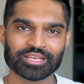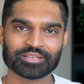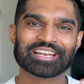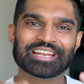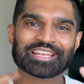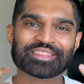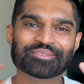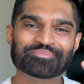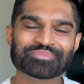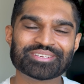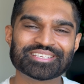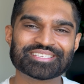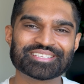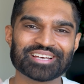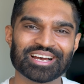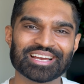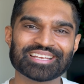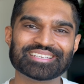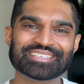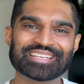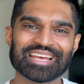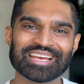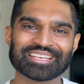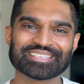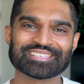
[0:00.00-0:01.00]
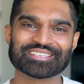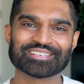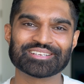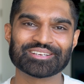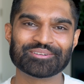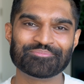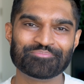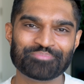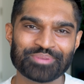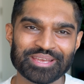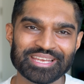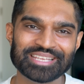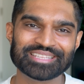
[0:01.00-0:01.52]
Let them design, test, and
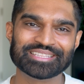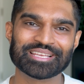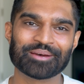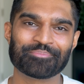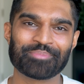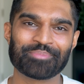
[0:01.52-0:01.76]
compete their